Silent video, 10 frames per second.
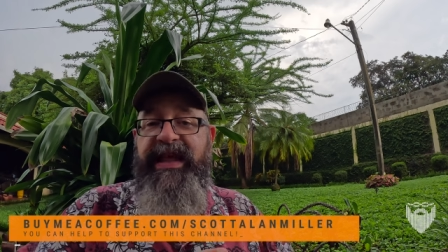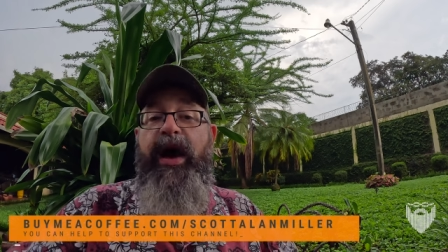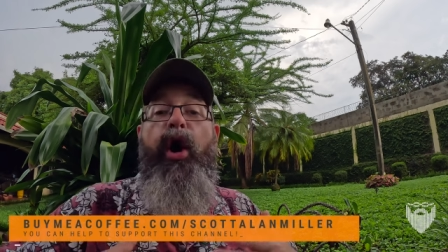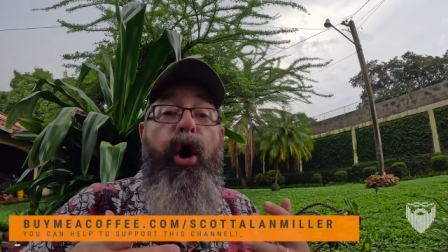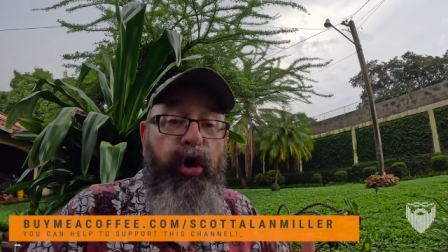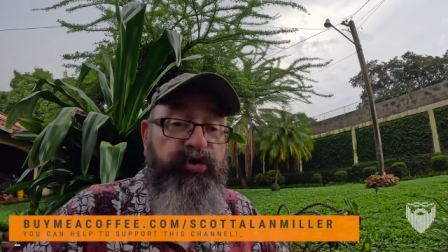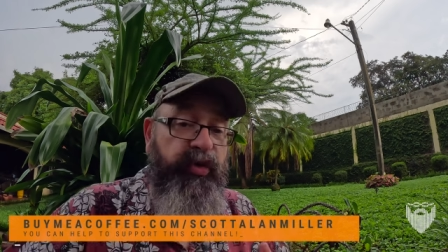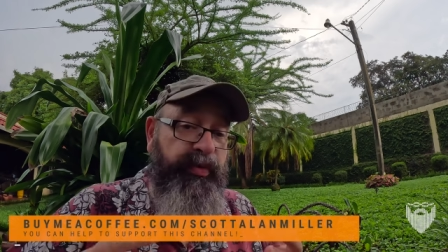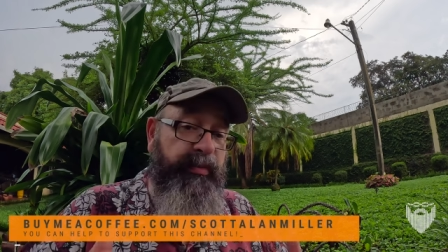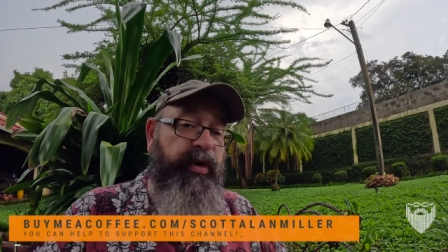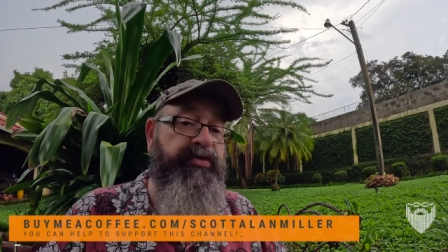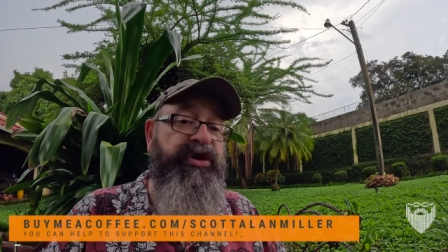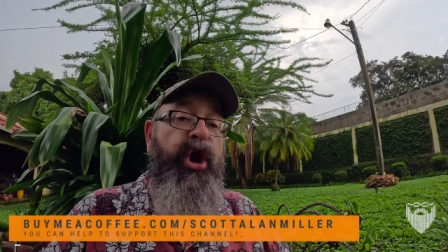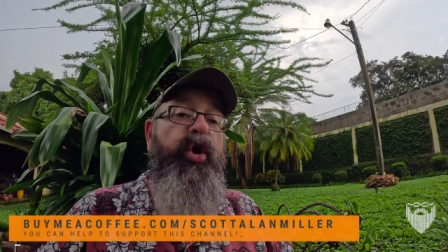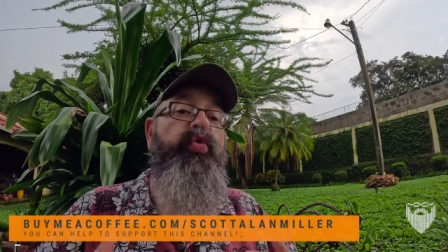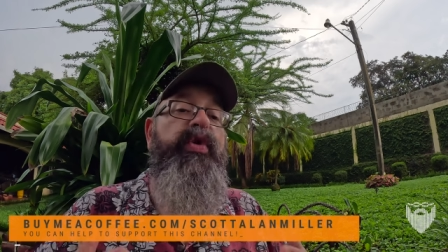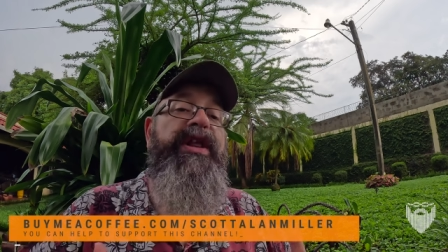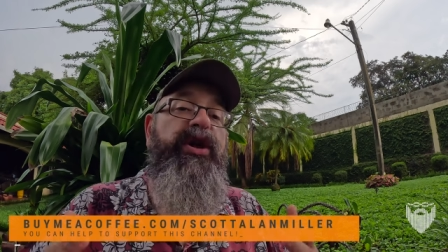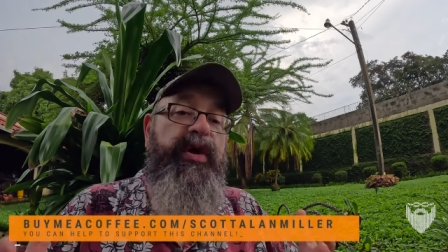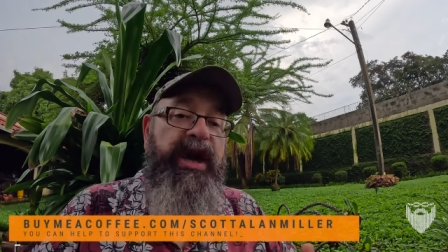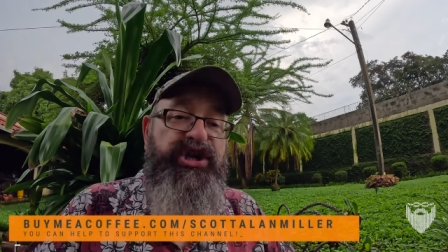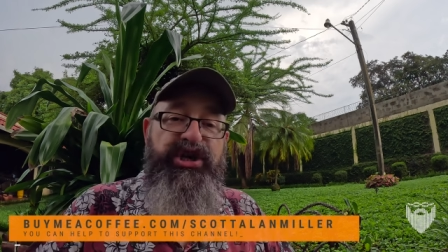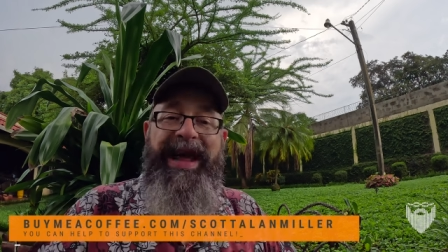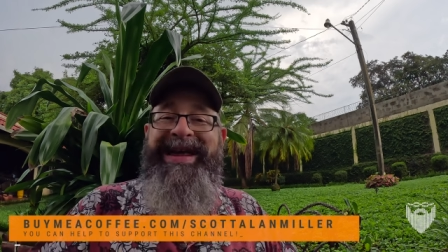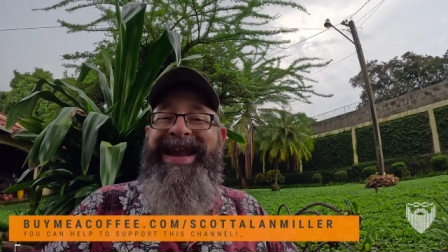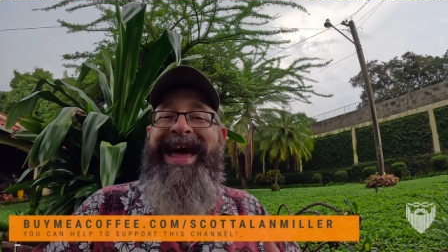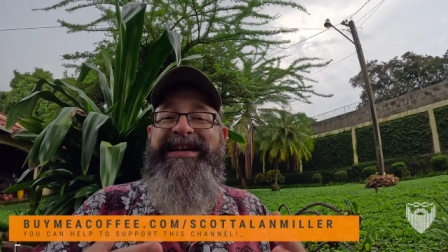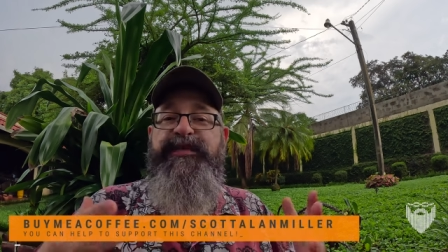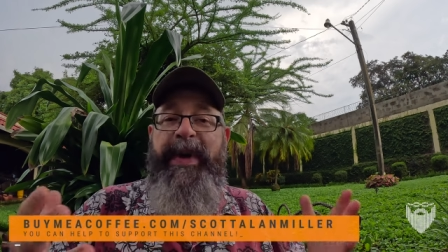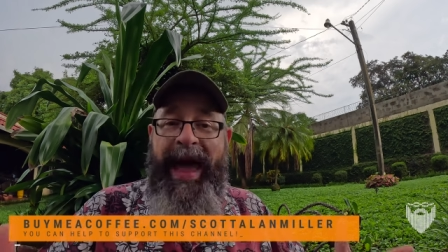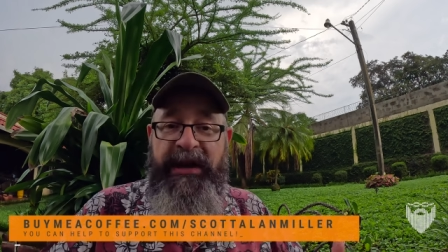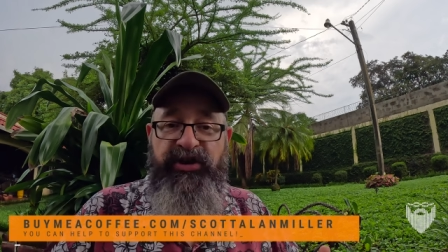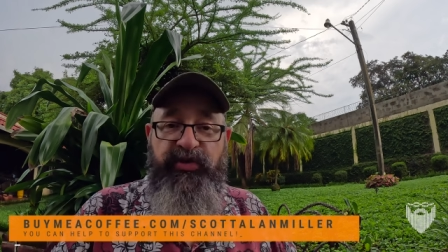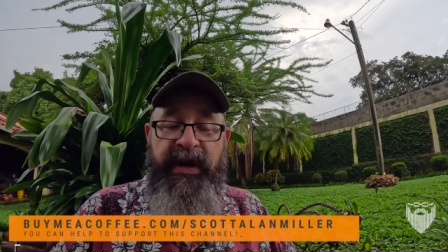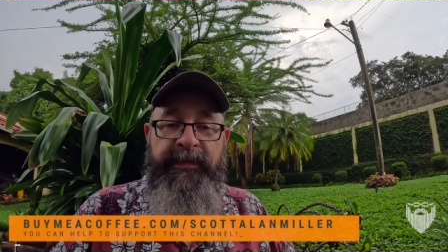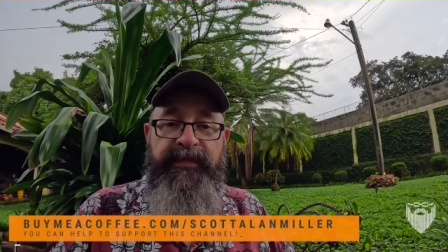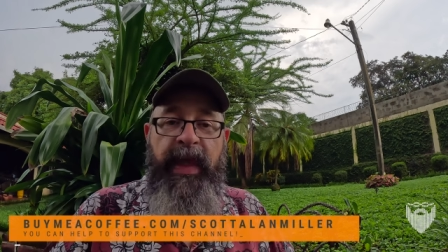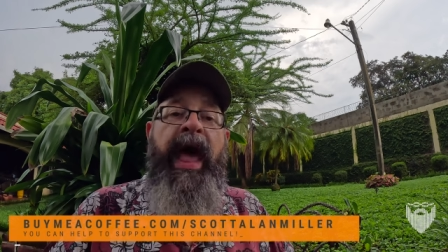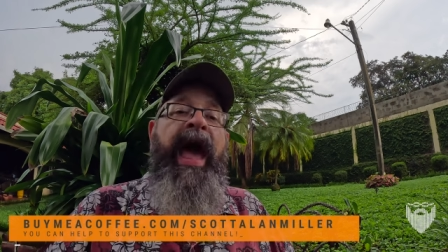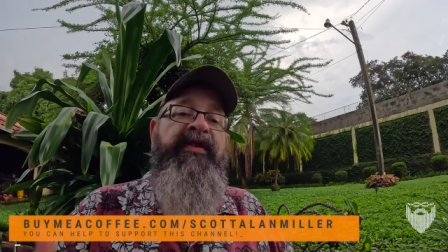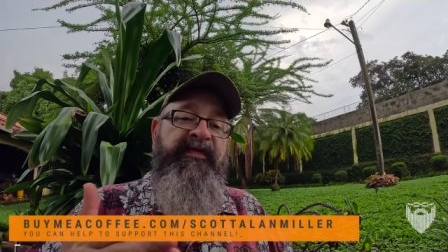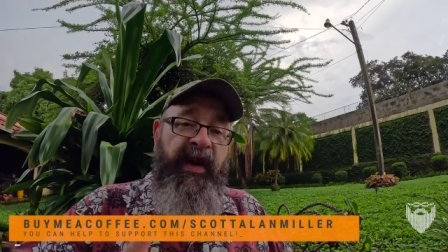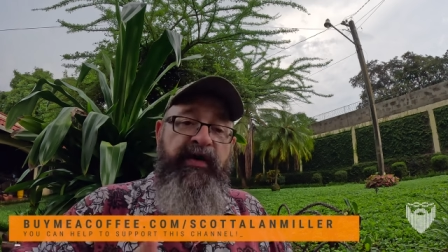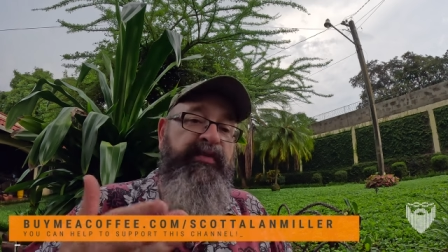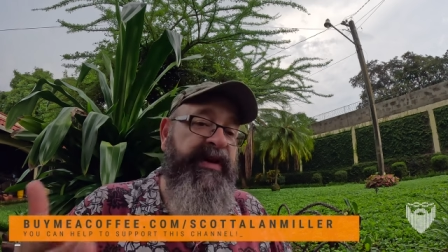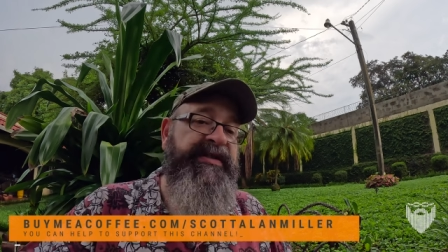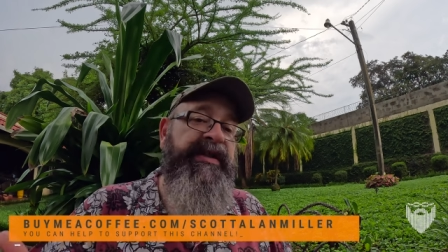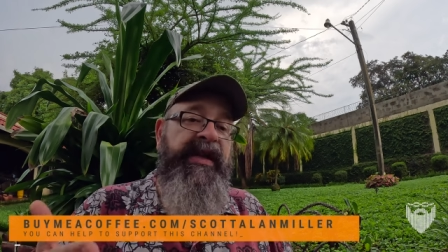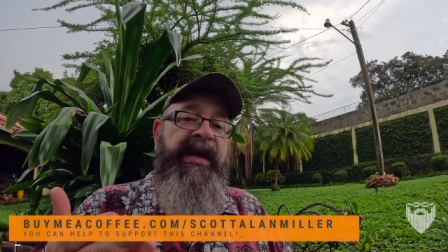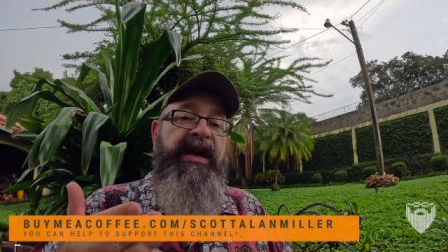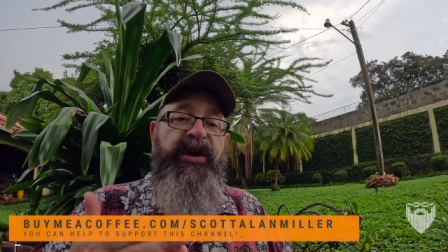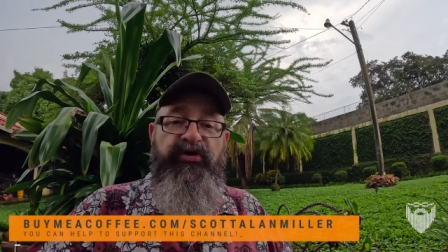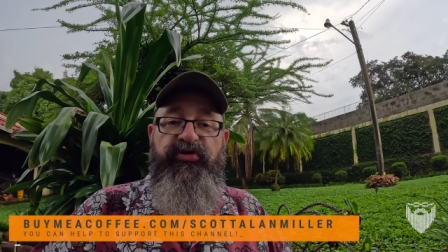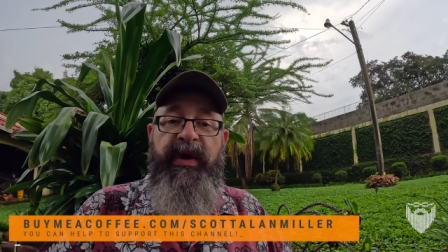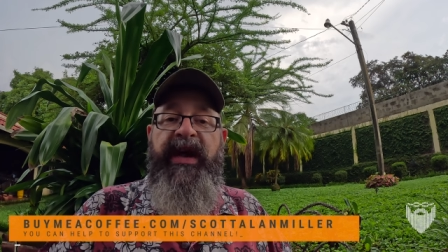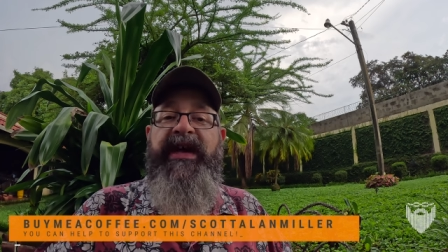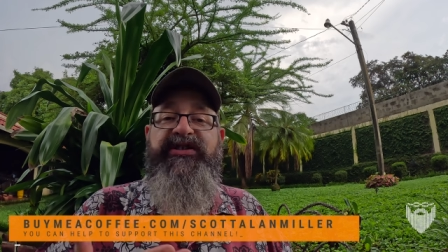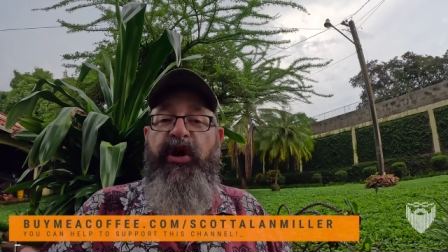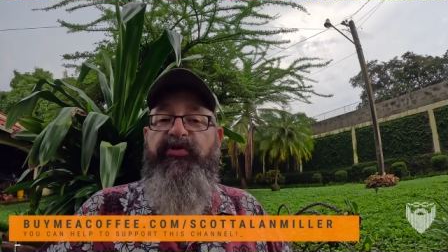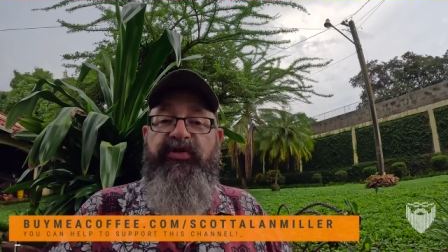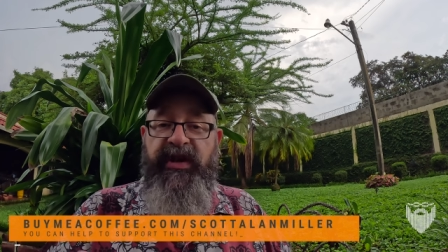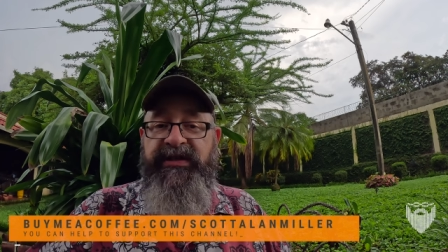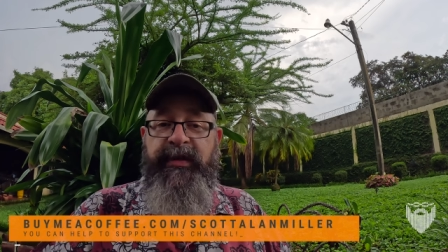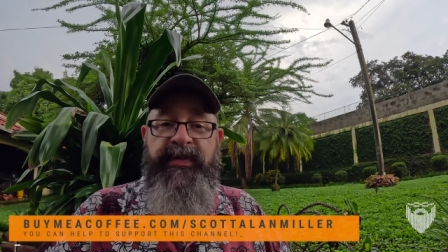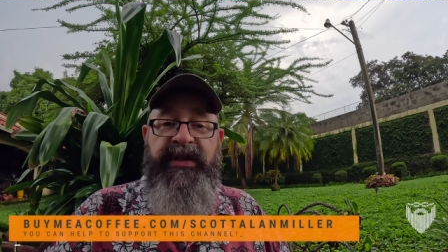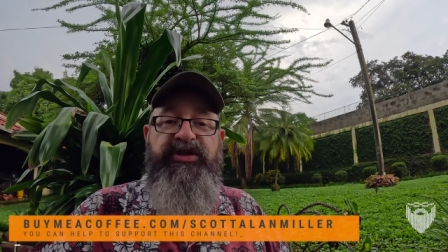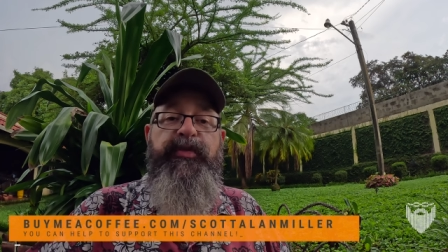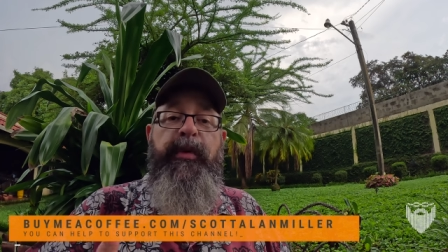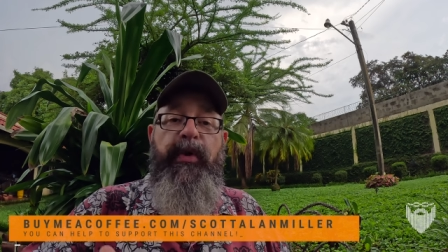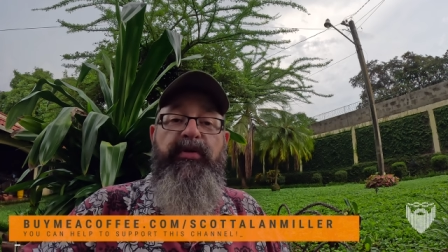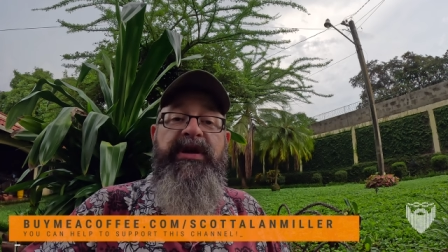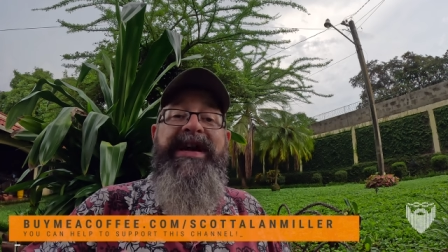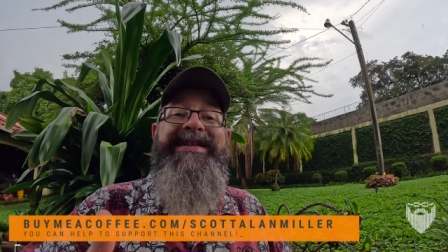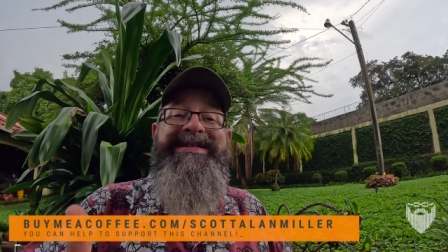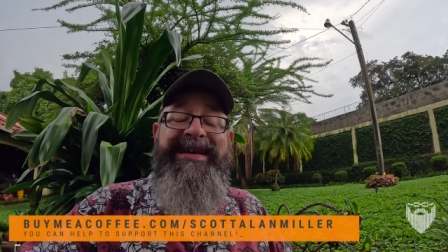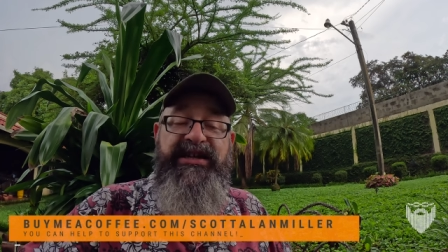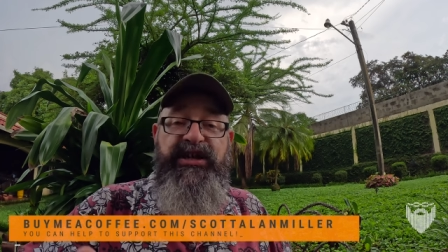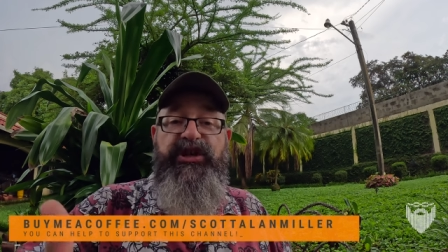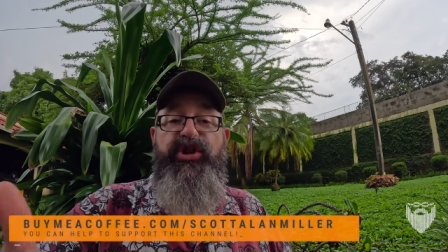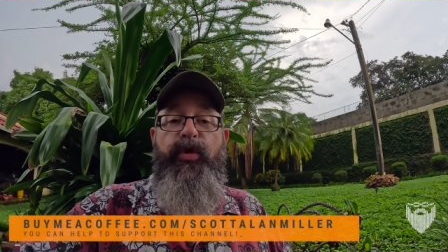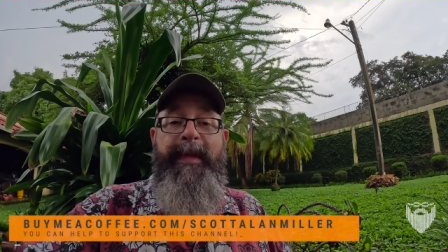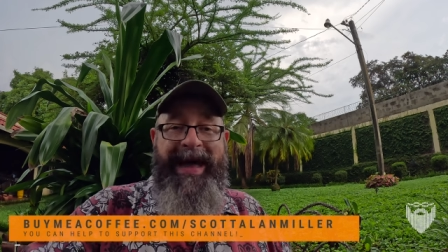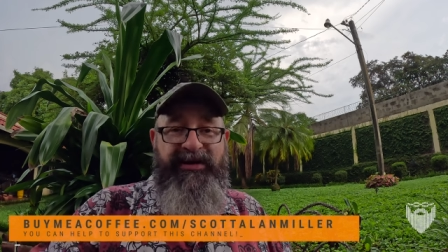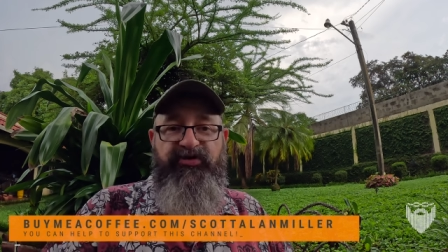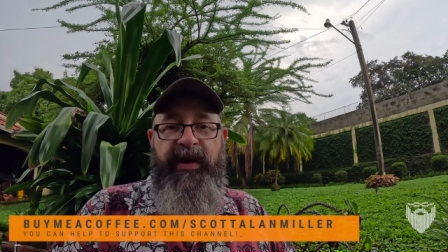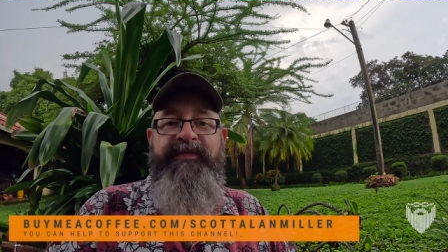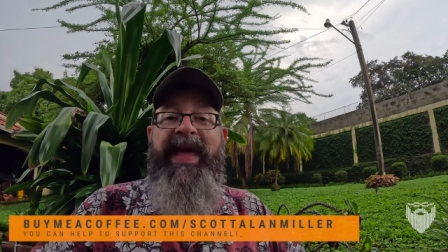that also promotes relocation and expatitry. And very recently, Costa Rica has also done some things to promote digital nomadry